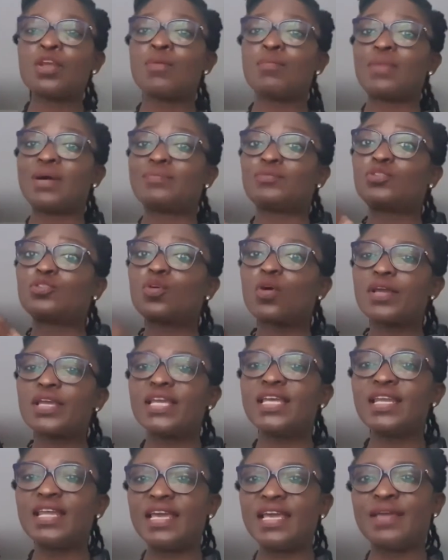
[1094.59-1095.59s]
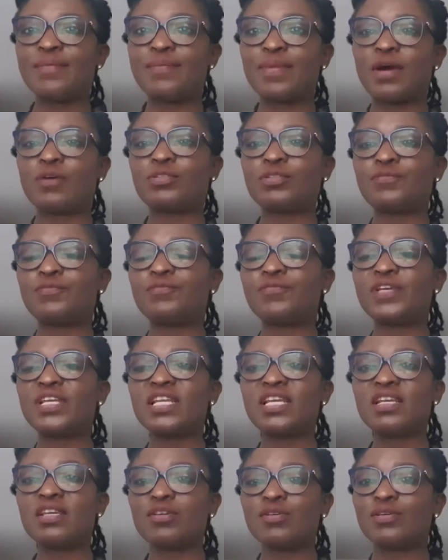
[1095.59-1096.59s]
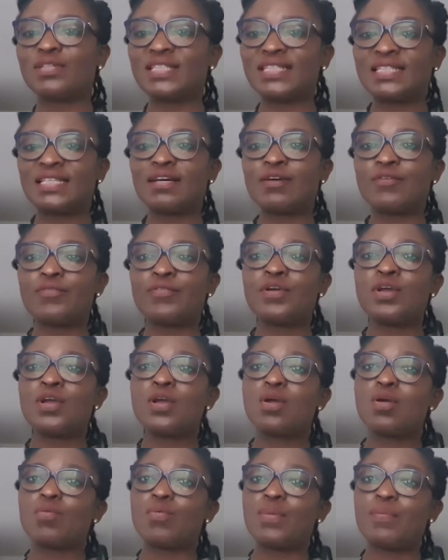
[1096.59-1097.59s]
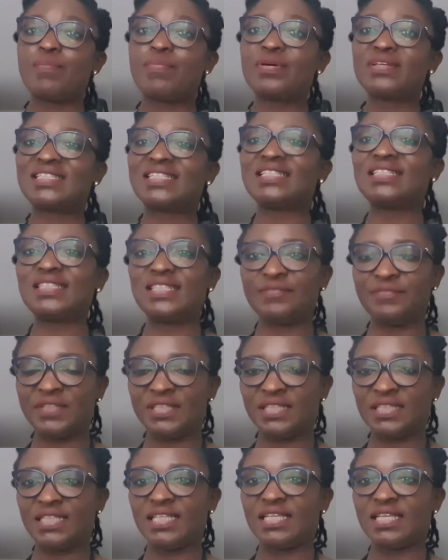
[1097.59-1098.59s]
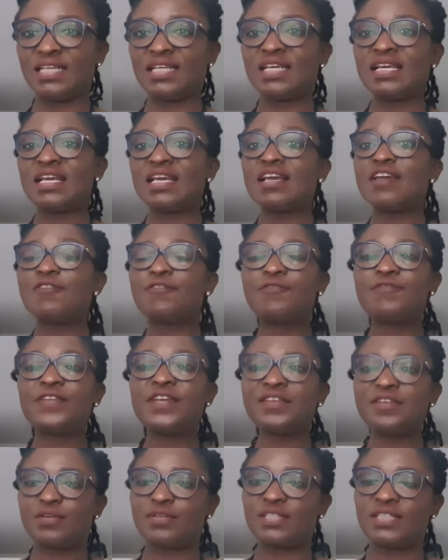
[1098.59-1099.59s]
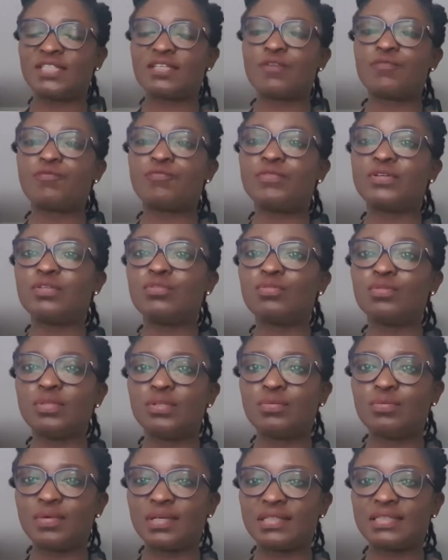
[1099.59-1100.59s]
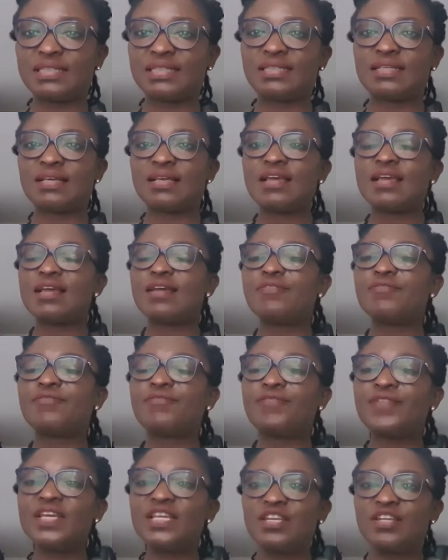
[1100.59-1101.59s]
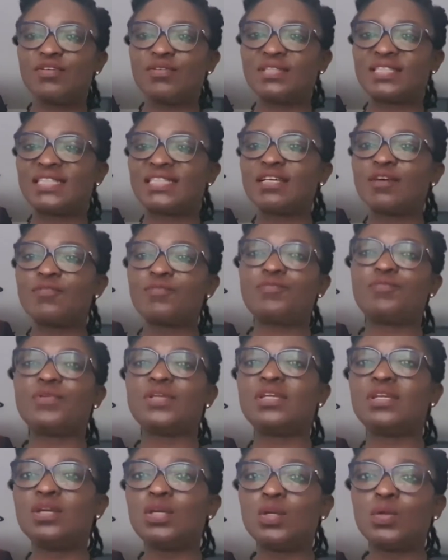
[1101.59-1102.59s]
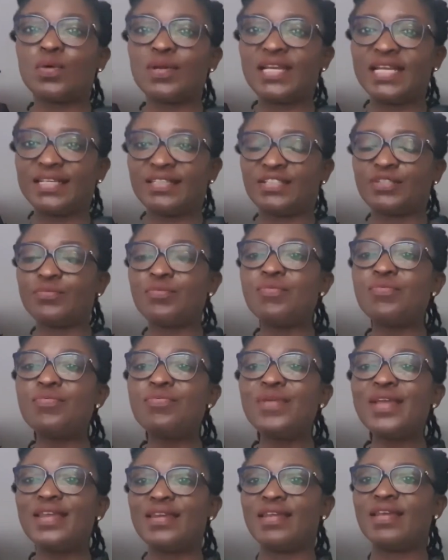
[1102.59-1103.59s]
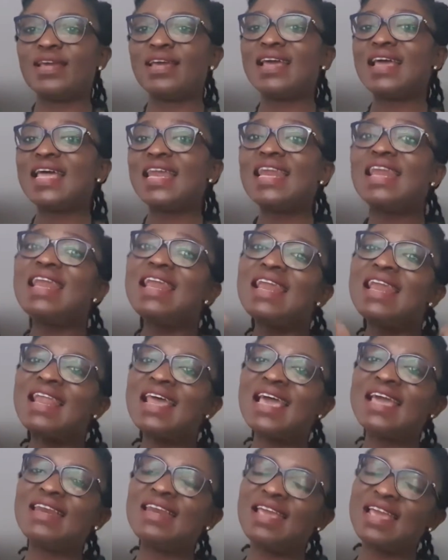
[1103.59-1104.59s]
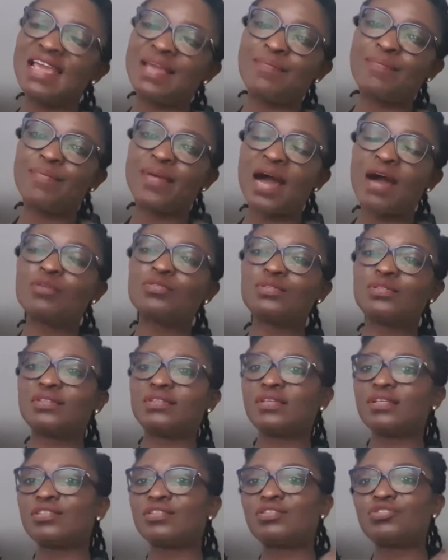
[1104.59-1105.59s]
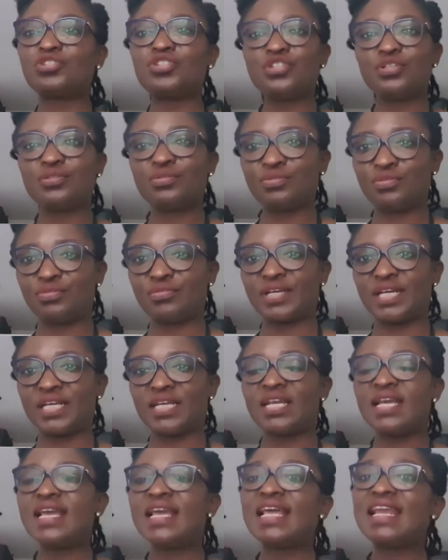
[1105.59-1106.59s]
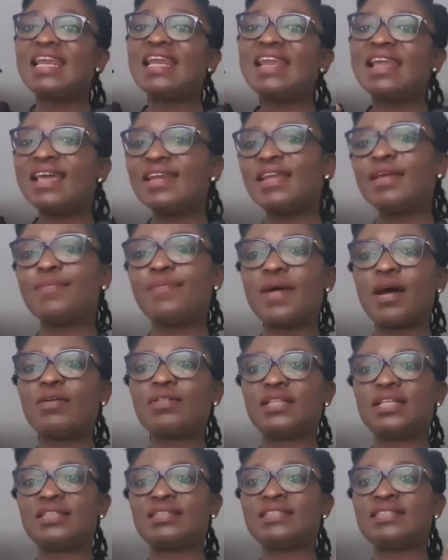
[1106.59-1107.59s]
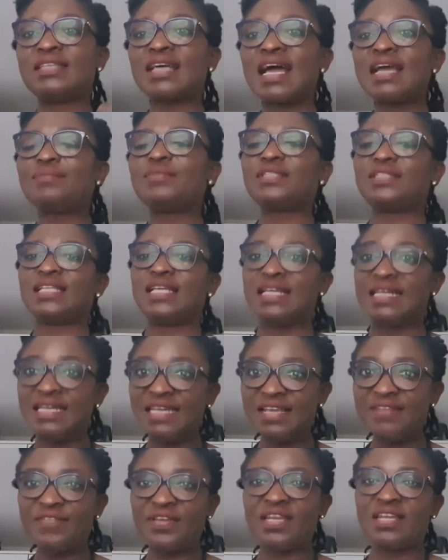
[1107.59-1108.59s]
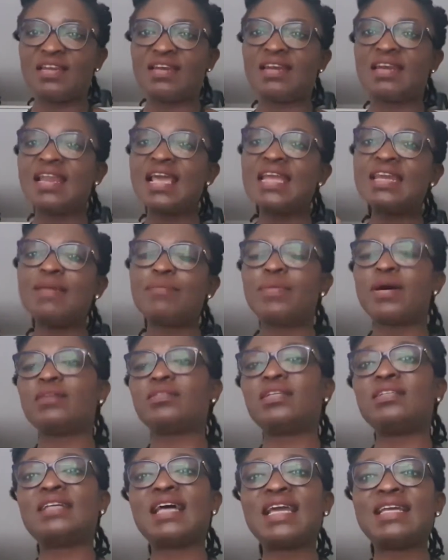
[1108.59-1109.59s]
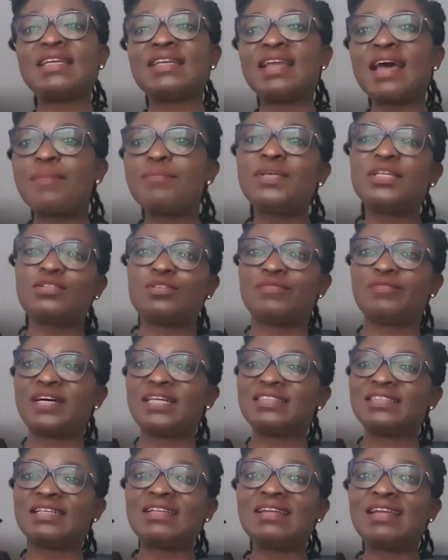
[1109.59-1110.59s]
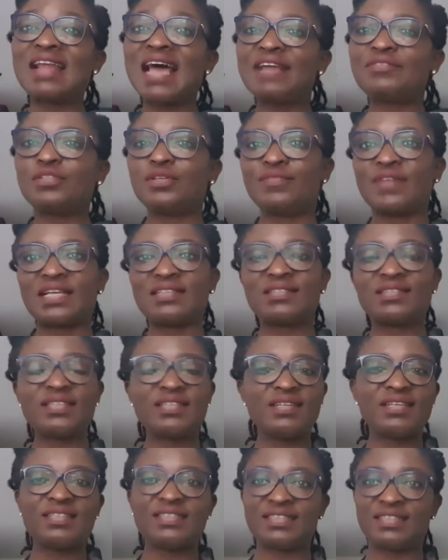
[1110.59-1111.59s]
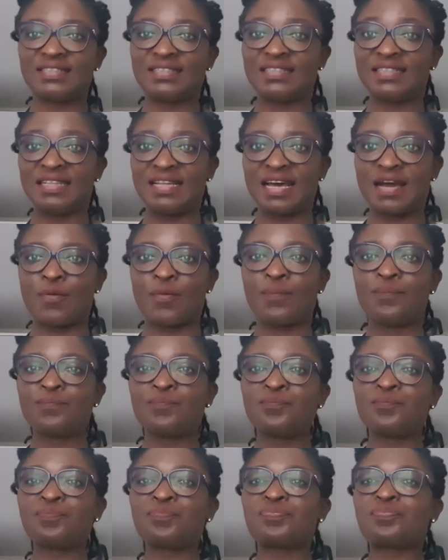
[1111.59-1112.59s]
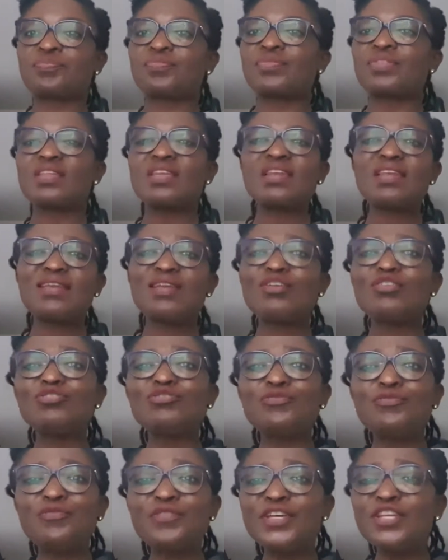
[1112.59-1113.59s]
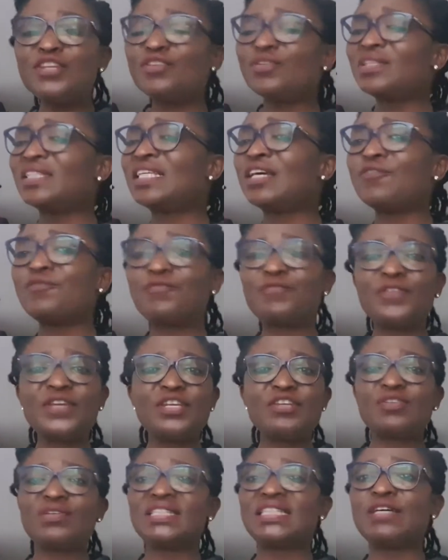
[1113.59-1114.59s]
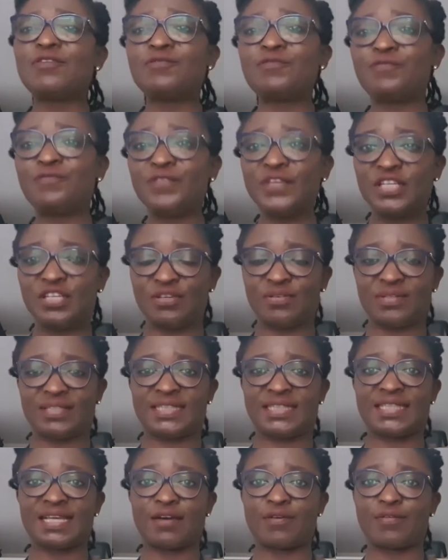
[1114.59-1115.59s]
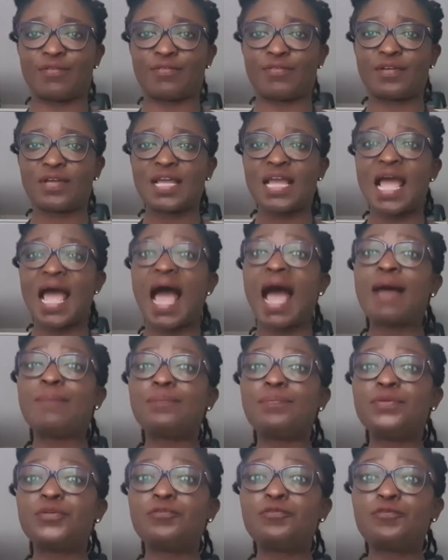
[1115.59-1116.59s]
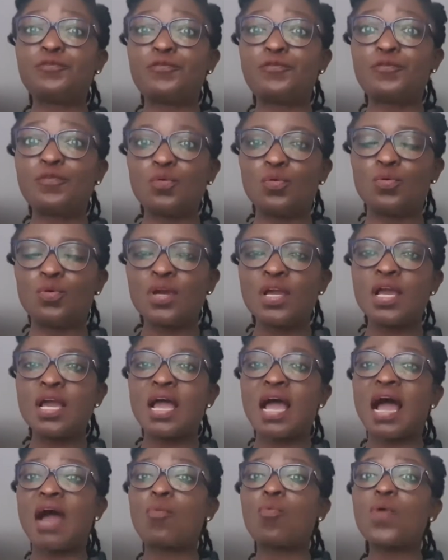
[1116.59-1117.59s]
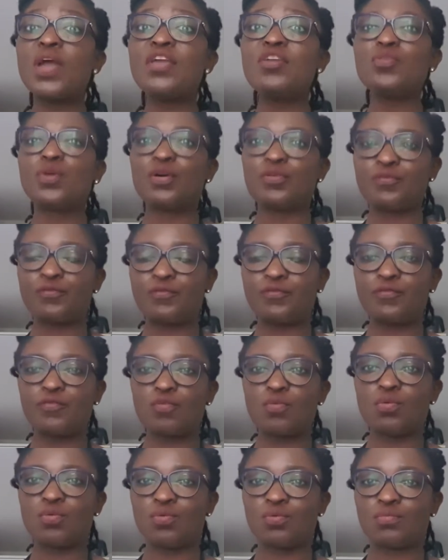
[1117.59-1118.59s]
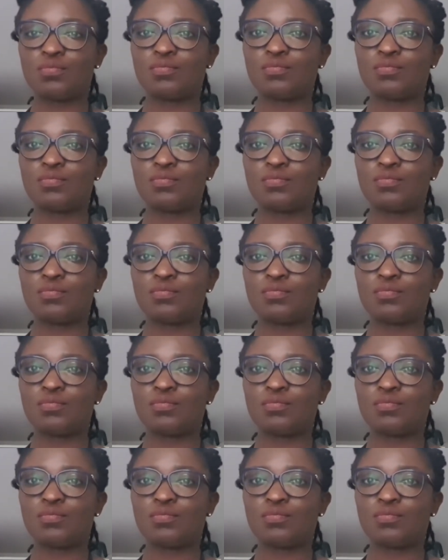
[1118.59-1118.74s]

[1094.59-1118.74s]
But I'm talking about feeding yourself with positivity. Feed yourself with good words. Feed yourself with knowledge. Read. Learn about these children. Learn about the times they're living in. Learn about the dynamics of the lives of our teenagers now. Feed yourself, feed yourself, feed yourself. And be full. And when you're full,